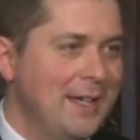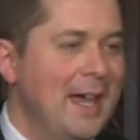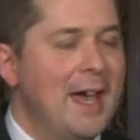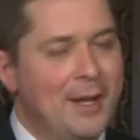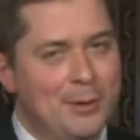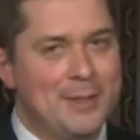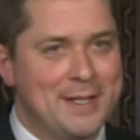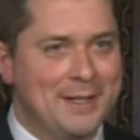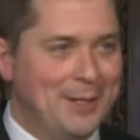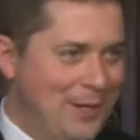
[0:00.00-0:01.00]
Yeah, no, it's
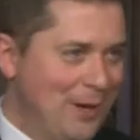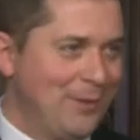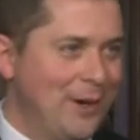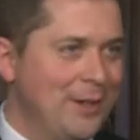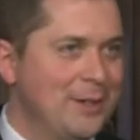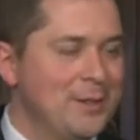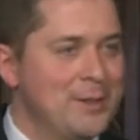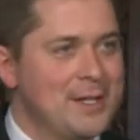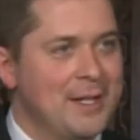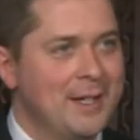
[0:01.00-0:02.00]
a little off guard.
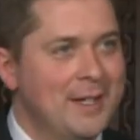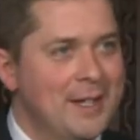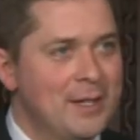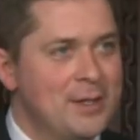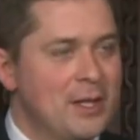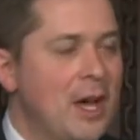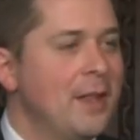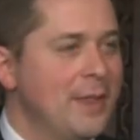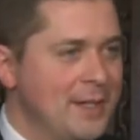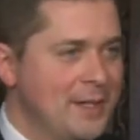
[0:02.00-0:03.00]
There's a lot
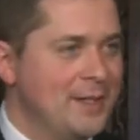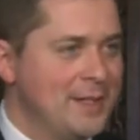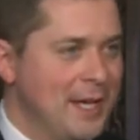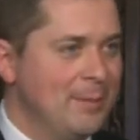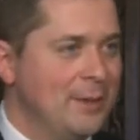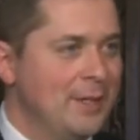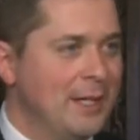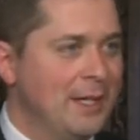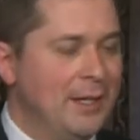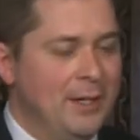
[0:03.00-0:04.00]
of things on the table.
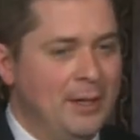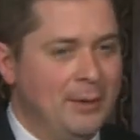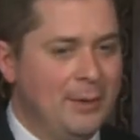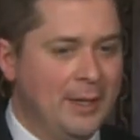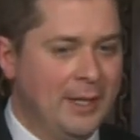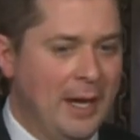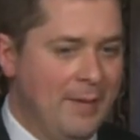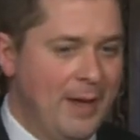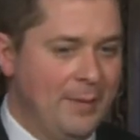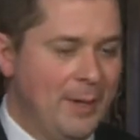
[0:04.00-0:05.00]

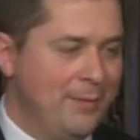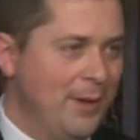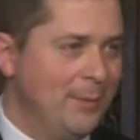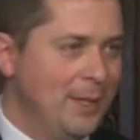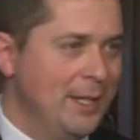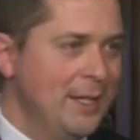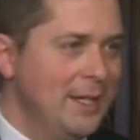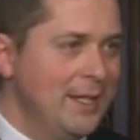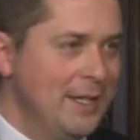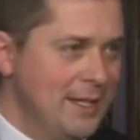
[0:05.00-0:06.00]
I've had my family
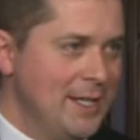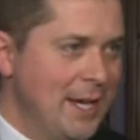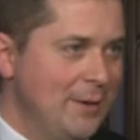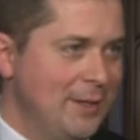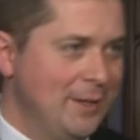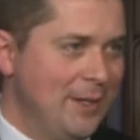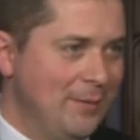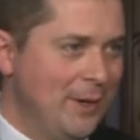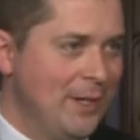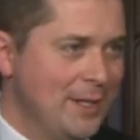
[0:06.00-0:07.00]
in town
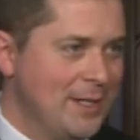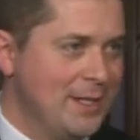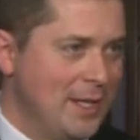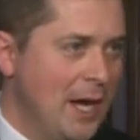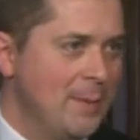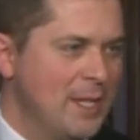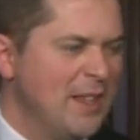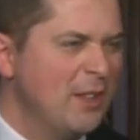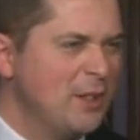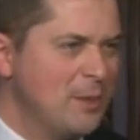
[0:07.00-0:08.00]
at various times, and I
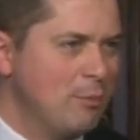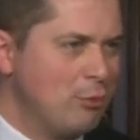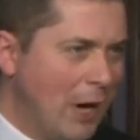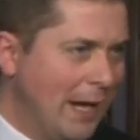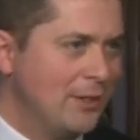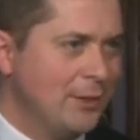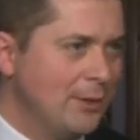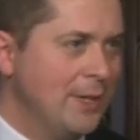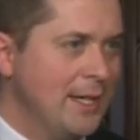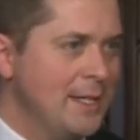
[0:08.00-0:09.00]
think there's some
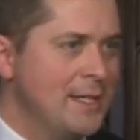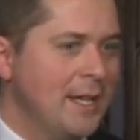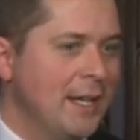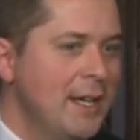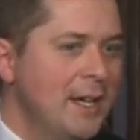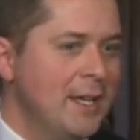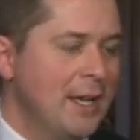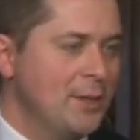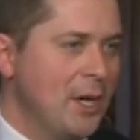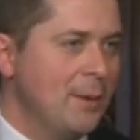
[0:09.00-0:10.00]
practical things that
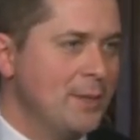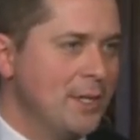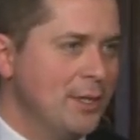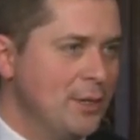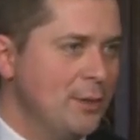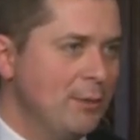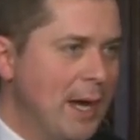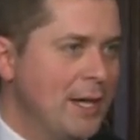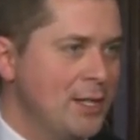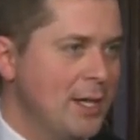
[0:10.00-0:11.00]
the House of Commons could do to
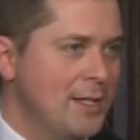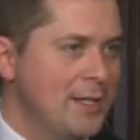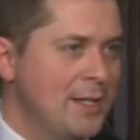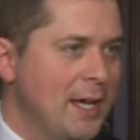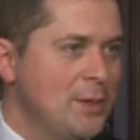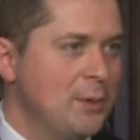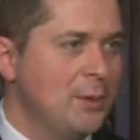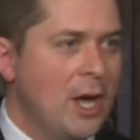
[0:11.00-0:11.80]
rationalize the schedule.